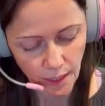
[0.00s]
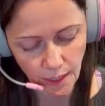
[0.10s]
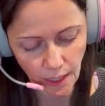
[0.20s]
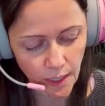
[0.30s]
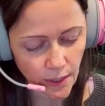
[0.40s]

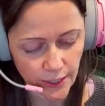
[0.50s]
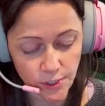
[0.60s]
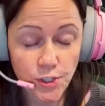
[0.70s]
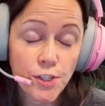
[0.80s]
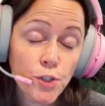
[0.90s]
All right,
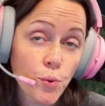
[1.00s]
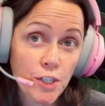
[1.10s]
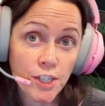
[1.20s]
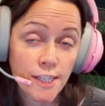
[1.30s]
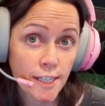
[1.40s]
so this is
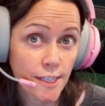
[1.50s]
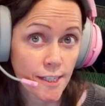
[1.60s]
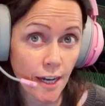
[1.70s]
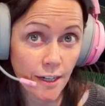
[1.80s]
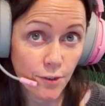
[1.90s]
question 6
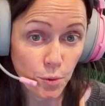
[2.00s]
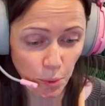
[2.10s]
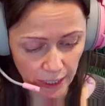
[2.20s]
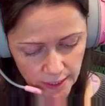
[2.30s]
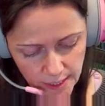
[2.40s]
of the
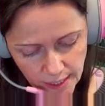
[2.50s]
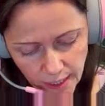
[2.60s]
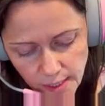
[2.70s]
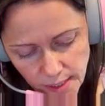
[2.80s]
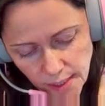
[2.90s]
practice
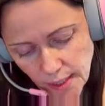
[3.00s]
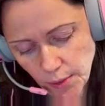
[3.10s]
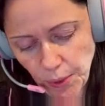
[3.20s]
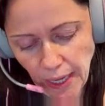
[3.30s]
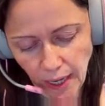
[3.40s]
test.
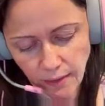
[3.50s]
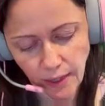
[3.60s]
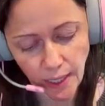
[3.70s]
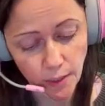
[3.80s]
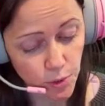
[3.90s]
We have
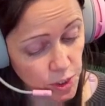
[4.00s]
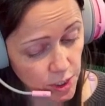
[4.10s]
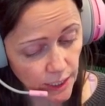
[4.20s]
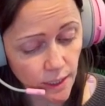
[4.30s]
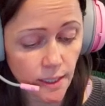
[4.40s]
a rigid
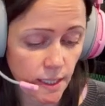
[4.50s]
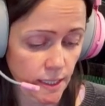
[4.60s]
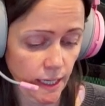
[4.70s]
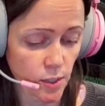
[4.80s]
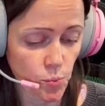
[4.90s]
tank,
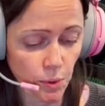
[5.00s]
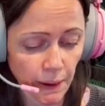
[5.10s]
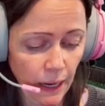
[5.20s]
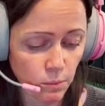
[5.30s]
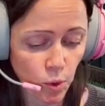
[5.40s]
contains 1
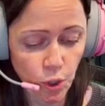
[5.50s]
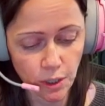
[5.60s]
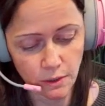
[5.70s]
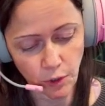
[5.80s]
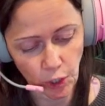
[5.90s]
pound mole
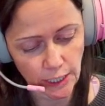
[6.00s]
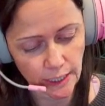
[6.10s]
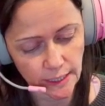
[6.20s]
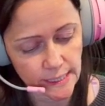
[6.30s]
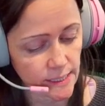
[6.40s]
of
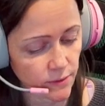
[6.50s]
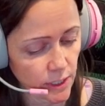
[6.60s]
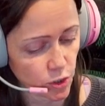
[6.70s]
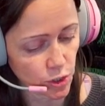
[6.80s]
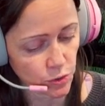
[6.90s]
argon at
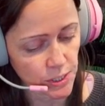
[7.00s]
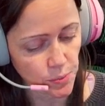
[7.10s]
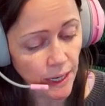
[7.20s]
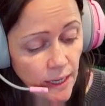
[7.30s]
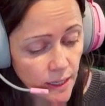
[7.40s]
700 degrees
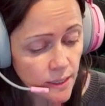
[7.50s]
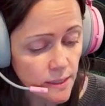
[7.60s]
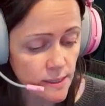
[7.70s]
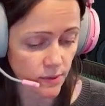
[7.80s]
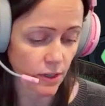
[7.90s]
Rankine,
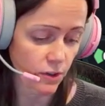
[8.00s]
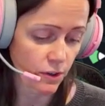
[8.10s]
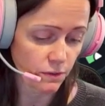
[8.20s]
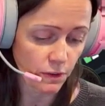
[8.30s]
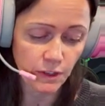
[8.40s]

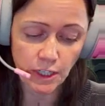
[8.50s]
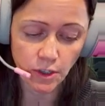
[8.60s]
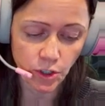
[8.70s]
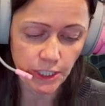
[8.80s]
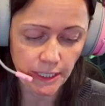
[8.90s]

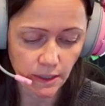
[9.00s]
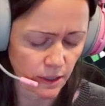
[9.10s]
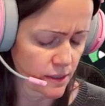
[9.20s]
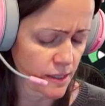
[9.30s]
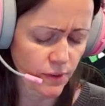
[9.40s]

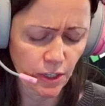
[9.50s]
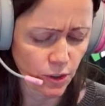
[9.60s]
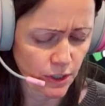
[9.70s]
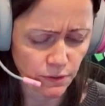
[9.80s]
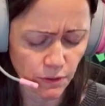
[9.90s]

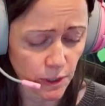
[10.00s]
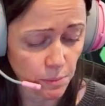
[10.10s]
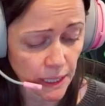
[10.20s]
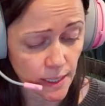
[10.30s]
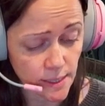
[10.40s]

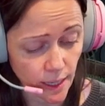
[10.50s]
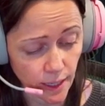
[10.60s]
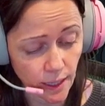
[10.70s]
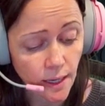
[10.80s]
750 psi,